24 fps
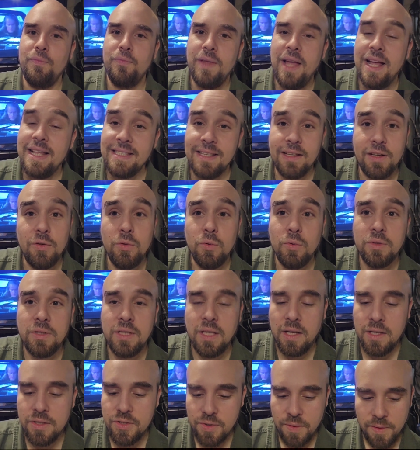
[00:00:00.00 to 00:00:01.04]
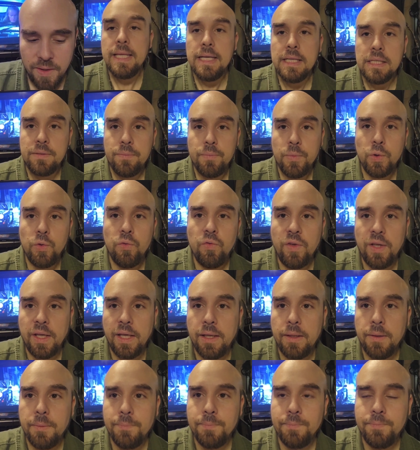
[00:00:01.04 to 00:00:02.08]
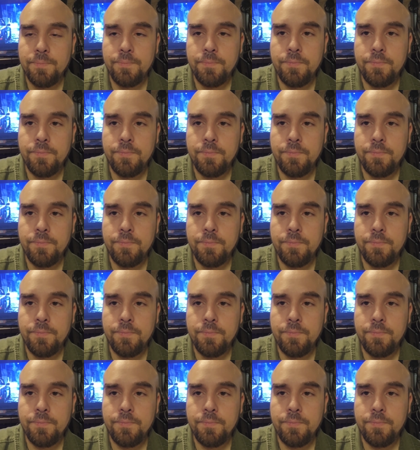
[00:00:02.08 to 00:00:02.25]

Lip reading: that's a cool touch. This movie